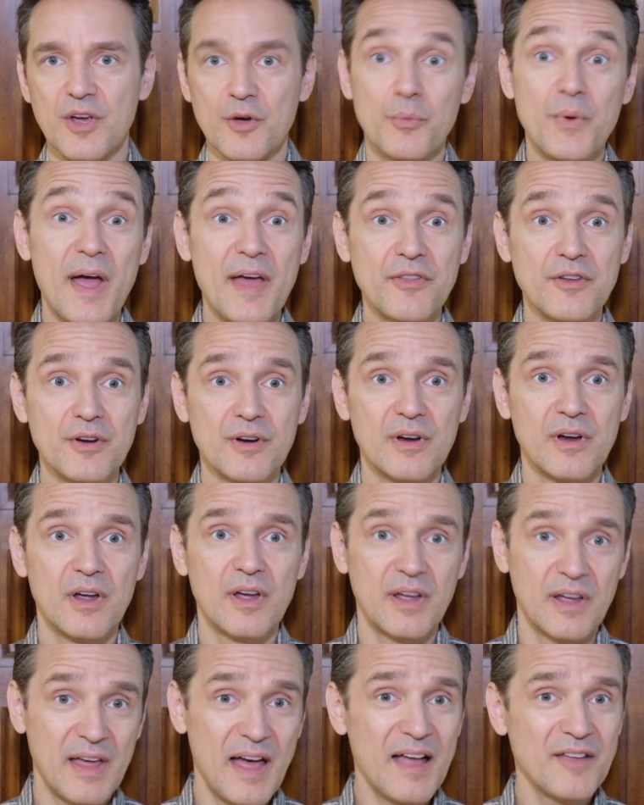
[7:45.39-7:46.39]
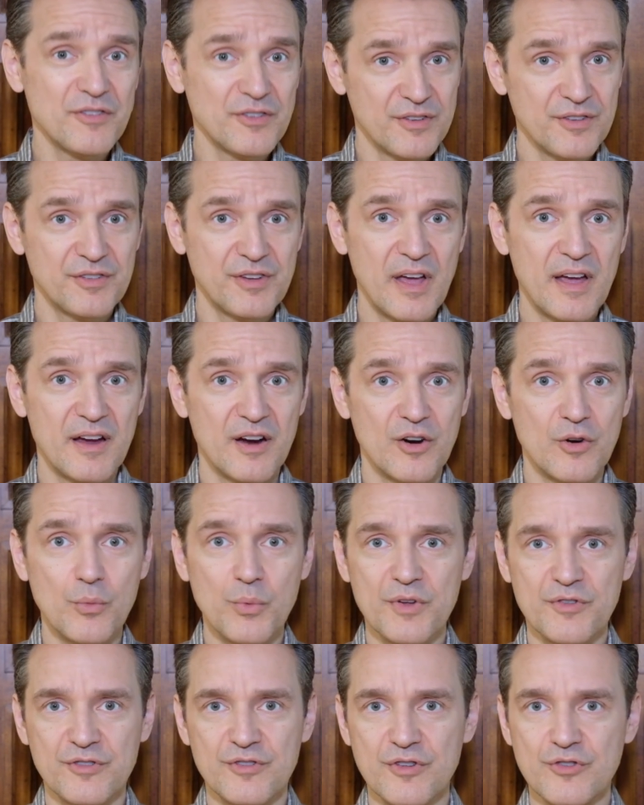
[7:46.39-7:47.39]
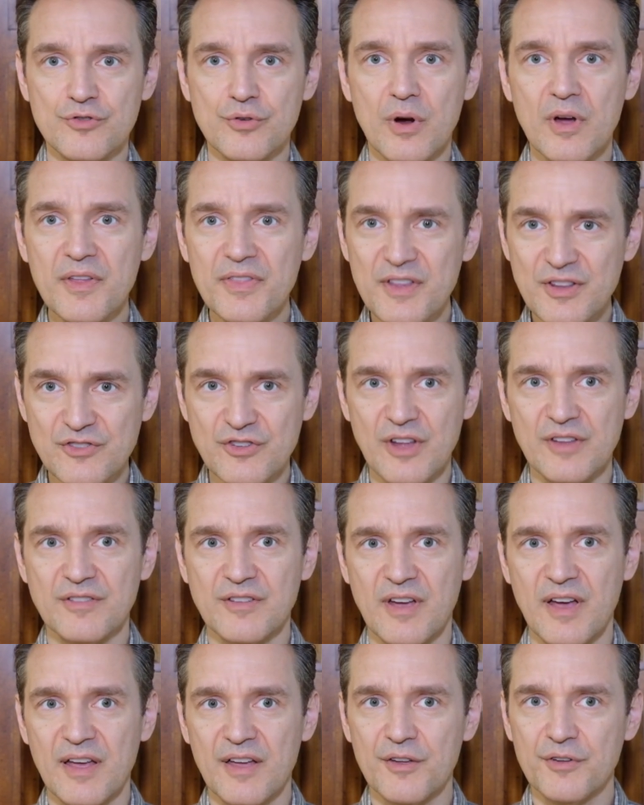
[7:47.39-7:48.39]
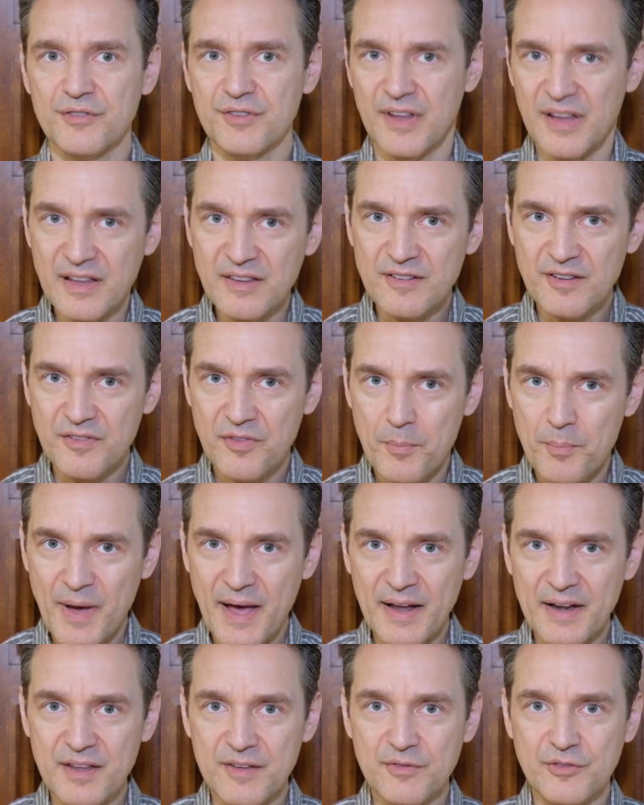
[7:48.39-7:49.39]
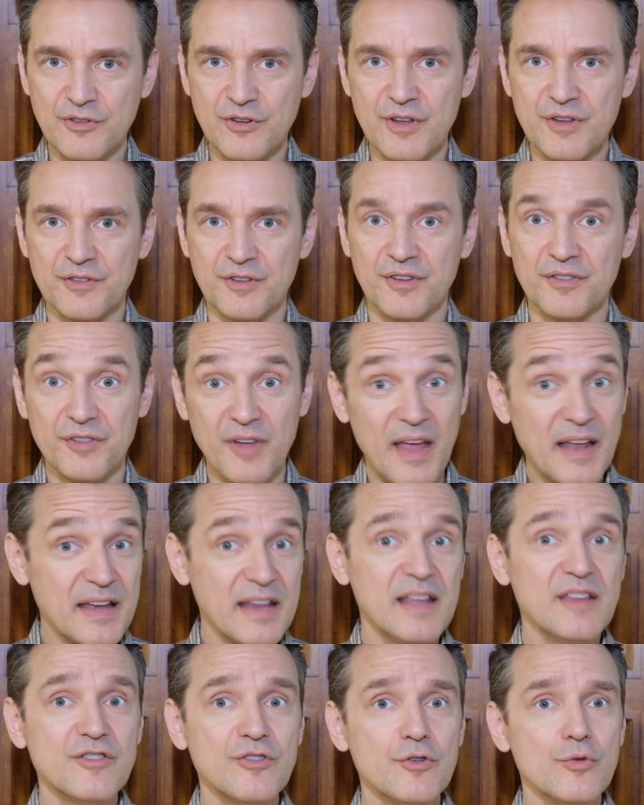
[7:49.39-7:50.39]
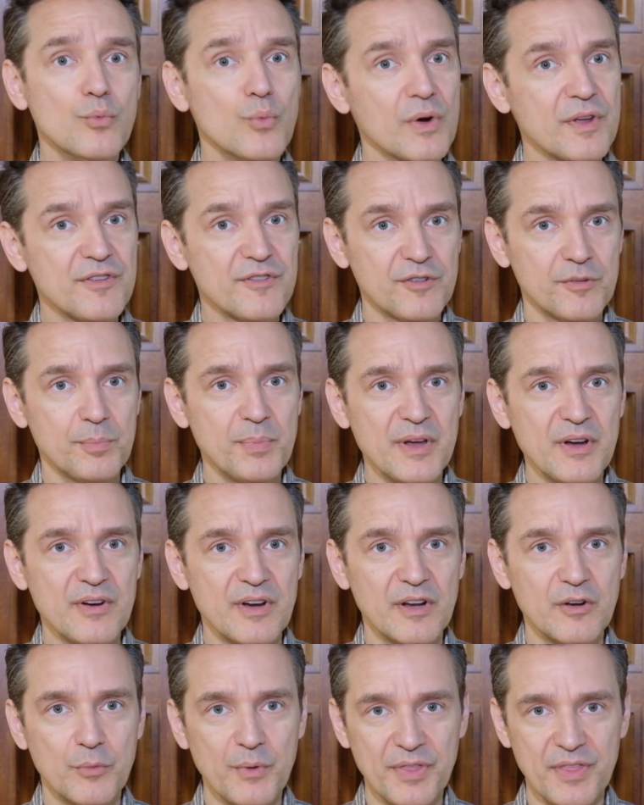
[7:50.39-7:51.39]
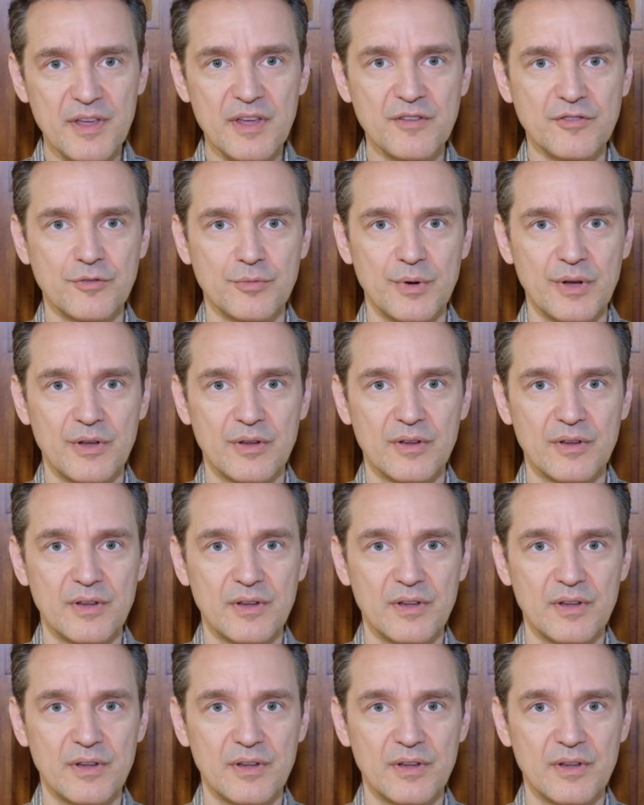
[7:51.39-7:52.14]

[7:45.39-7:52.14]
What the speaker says: Rather, God's desire was to draw the Gentiles into the body of Jesus and into one spirit with Israel.